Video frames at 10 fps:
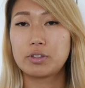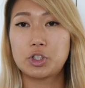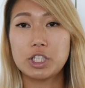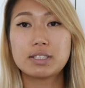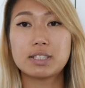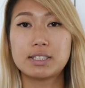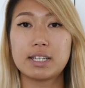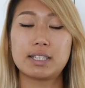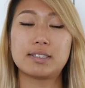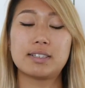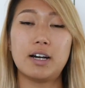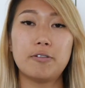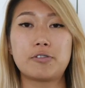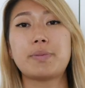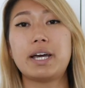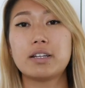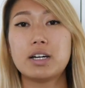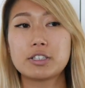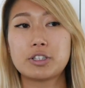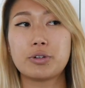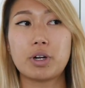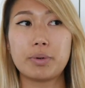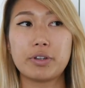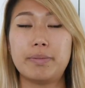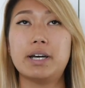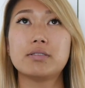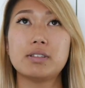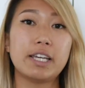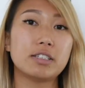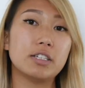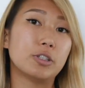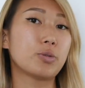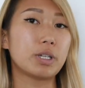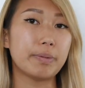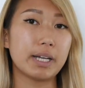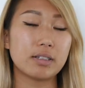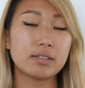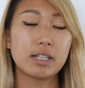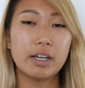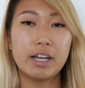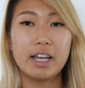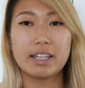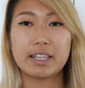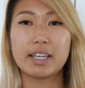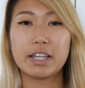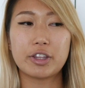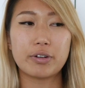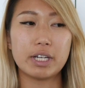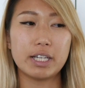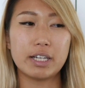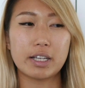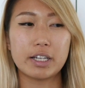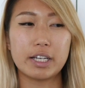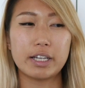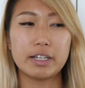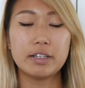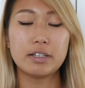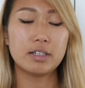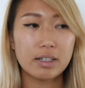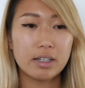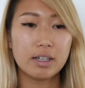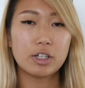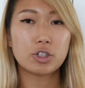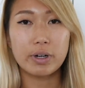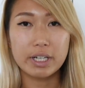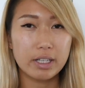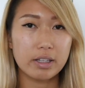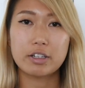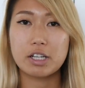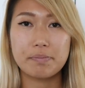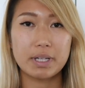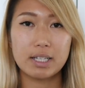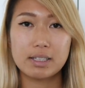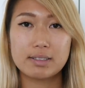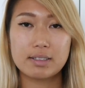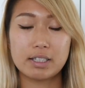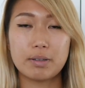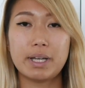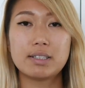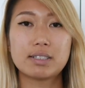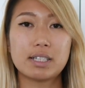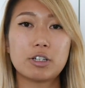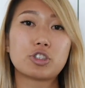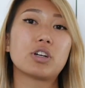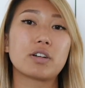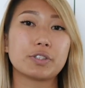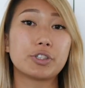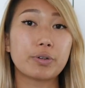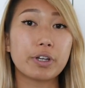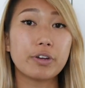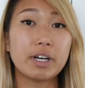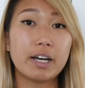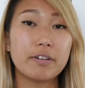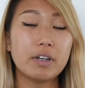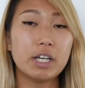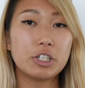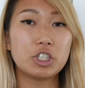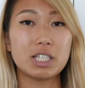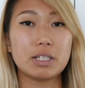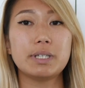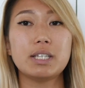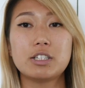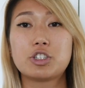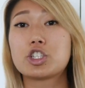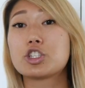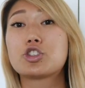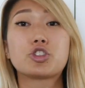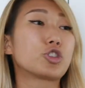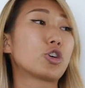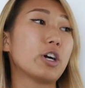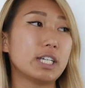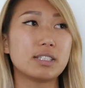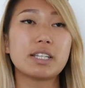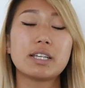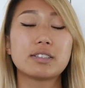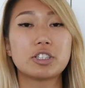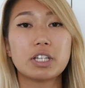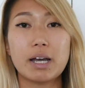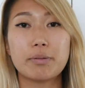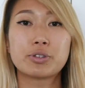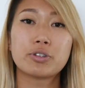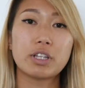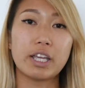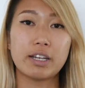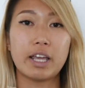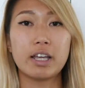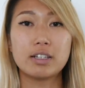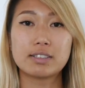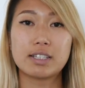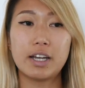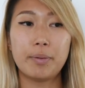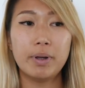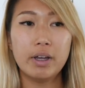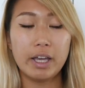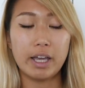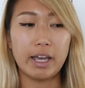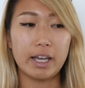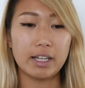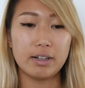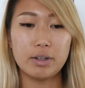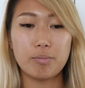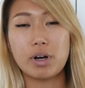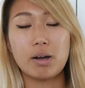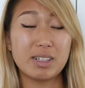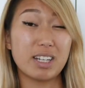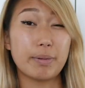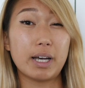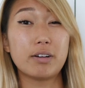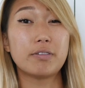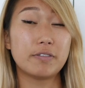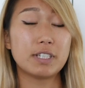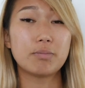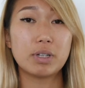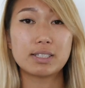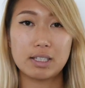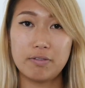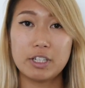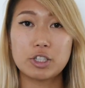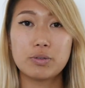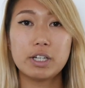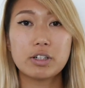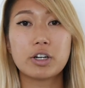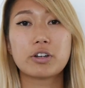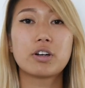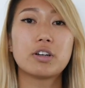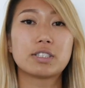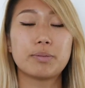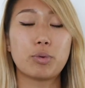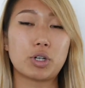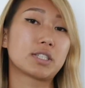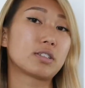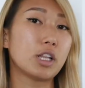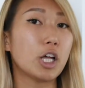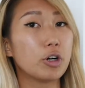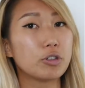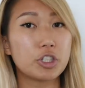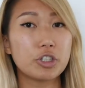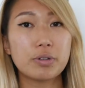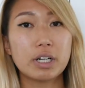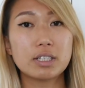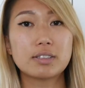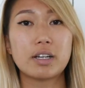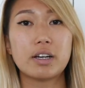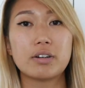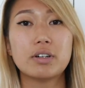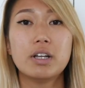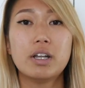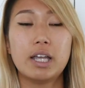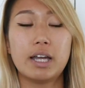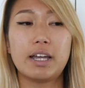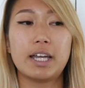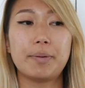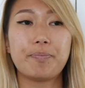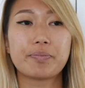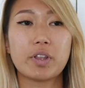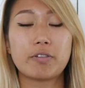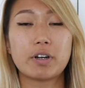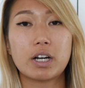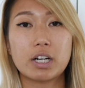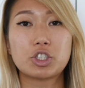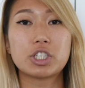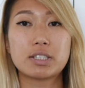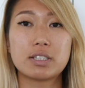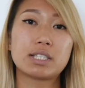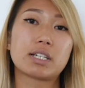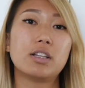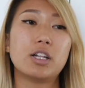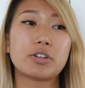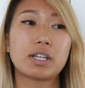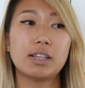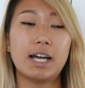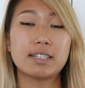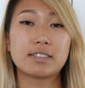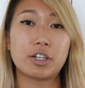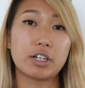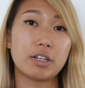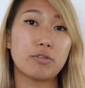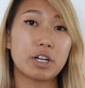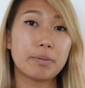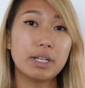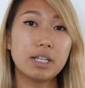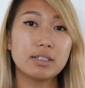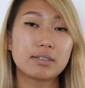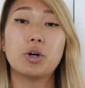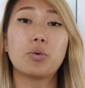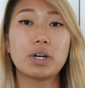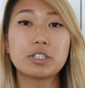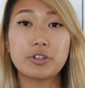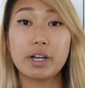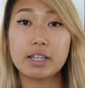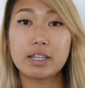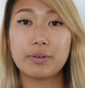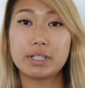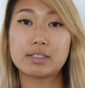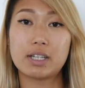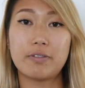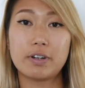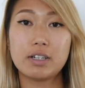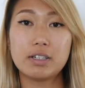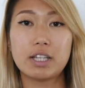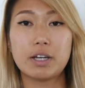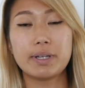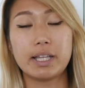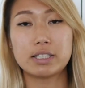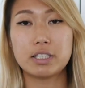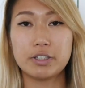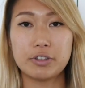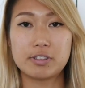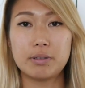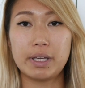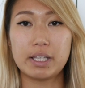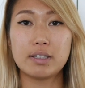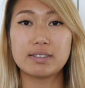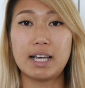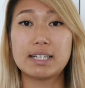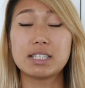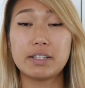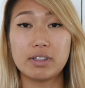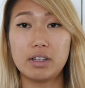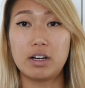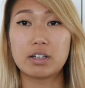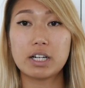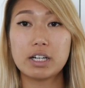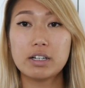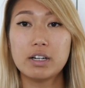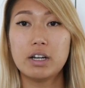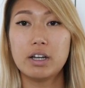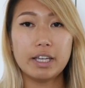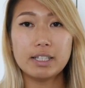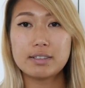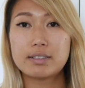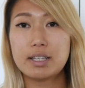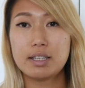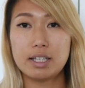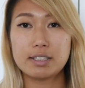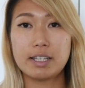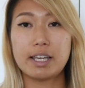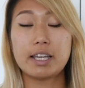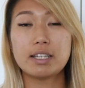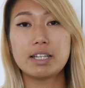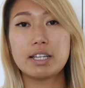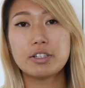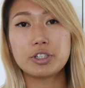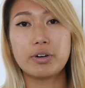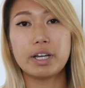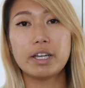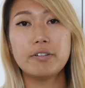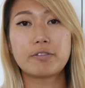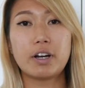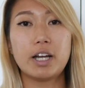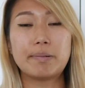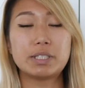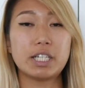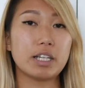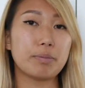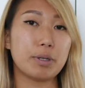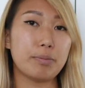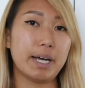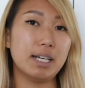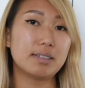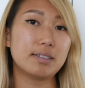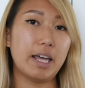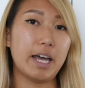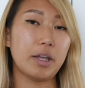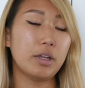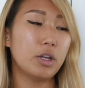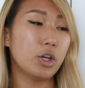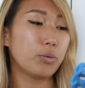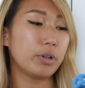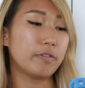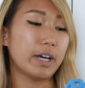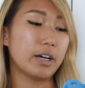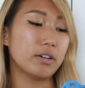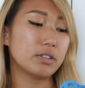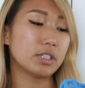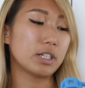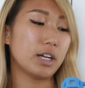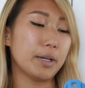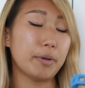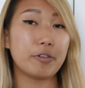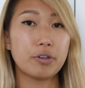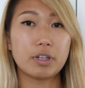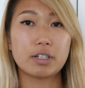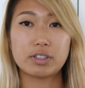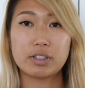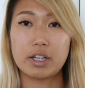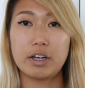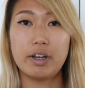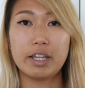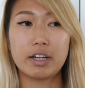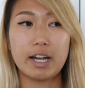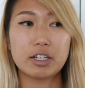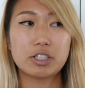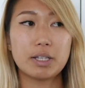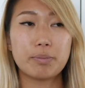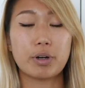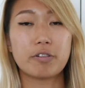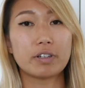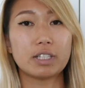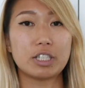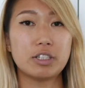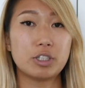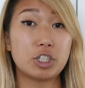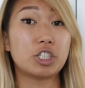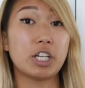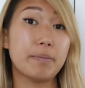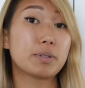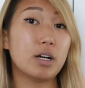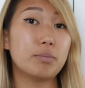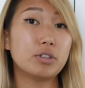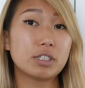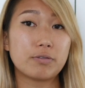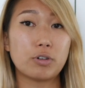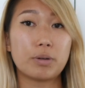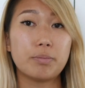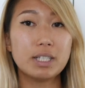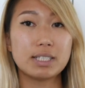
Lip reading: Just the stick itself for my dogs, who are both about 18-20 pounds, they can get through it in a good 20-30 minutes. It depends on how strong of a chewer you have. Chibi destroys these. She absolutely inhales them and probably in about 15 minutes can finish one. Kokoro is a more slow chewer, so for her, just the stick alone can last 30-40 minutes. One trick that we discovered that we like to use to make these last even longer, this is a handy dandy toy from JW Pets that we found a few years ago, and they're actually perfectly shaped almost for bully